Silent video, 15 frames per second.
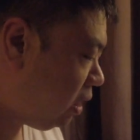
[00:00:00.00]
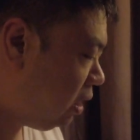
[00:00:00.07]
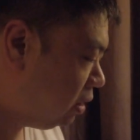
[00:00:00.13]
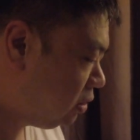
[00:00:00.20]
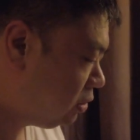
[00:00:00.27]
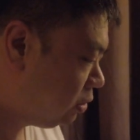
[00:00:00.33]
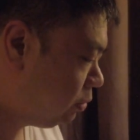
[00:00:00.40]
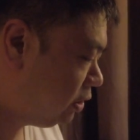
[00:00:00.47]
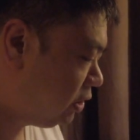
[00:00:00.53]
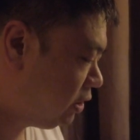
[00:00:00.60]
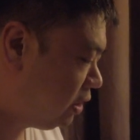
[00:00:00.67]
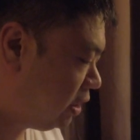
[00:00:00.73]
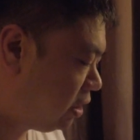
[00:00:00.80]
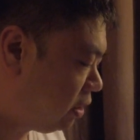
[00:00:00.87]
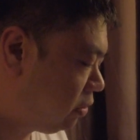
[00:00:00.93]
I also wish
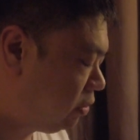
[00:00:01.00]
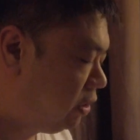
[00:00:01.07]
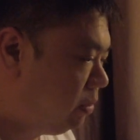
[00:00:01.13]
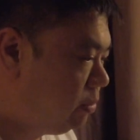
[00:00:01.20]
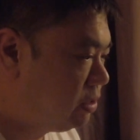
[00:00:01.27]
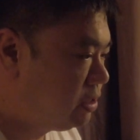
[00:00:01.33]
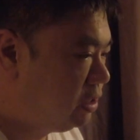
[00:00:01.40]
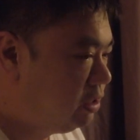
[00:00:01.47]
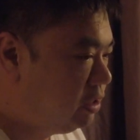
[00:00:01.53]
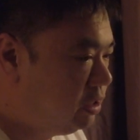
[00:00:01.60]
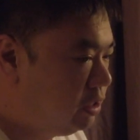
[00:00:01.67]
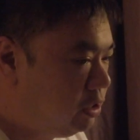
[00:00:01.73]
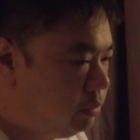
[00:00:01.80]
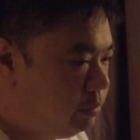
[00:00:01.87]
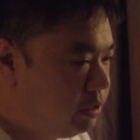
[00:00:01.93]
that the cream was a
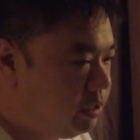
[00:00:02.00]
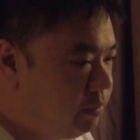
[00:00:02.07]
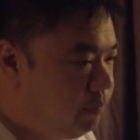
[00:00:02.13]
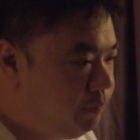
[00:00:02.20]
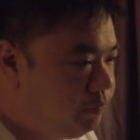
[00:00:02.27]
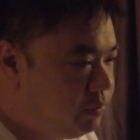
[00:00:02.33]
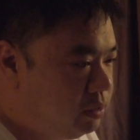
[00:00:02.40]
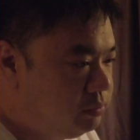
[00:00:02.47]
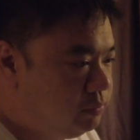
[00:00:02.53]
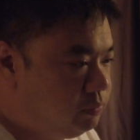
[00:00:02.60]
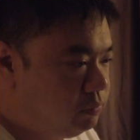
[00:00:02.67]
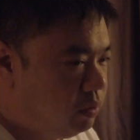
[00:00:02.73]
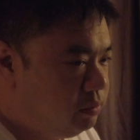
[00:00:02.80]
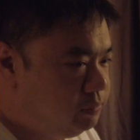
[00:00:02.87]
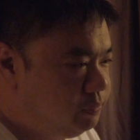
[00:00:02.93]
little bit,
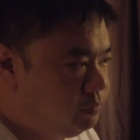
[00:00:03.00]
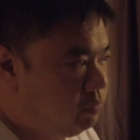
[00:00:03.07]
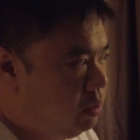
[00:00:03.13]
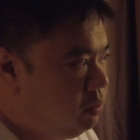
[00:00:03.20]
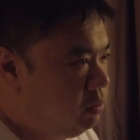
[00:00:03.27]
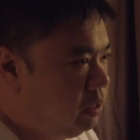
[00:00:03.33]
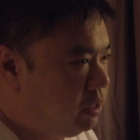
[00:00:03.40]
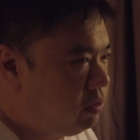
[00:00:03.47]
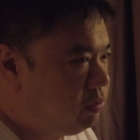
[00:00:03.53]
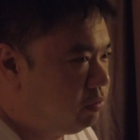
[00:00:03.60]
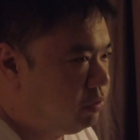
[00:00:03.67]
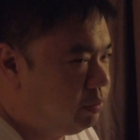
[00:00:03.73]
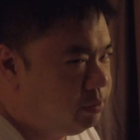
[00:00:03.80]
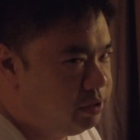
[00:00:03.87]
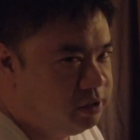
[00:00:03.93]
like,
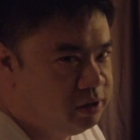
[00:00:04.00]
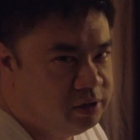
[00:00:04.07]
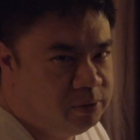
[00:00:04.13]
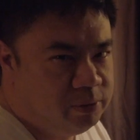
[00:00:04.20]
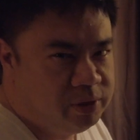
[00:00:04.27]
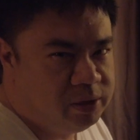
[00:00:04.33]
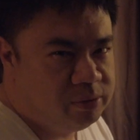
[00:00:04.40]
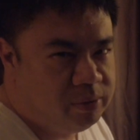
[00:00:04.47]
creamier in a weird